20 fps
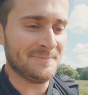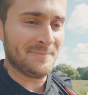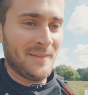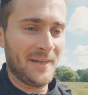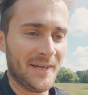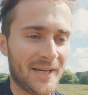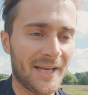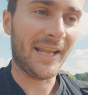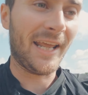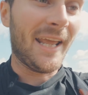
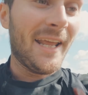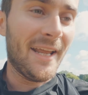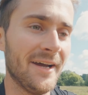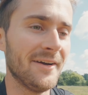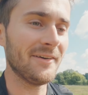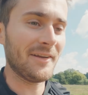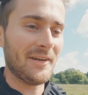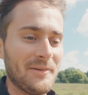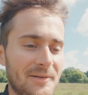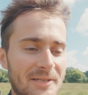I'm
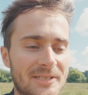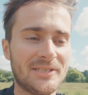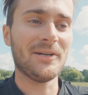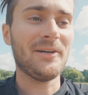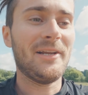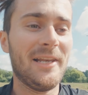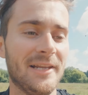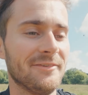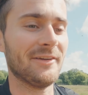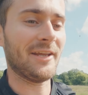gonna
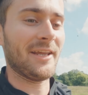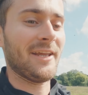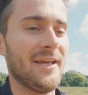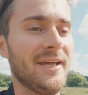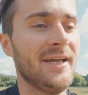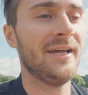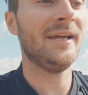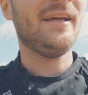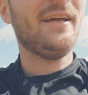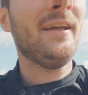enjoy living here.